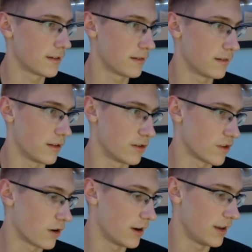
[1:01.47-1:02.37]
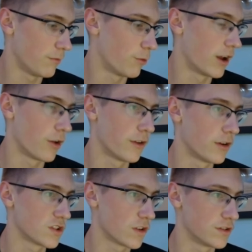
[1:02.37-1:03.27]
and there's already one out there,
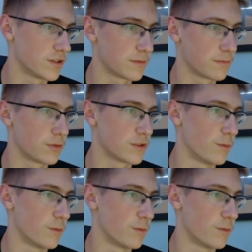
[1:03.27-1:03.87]
so I'll just put some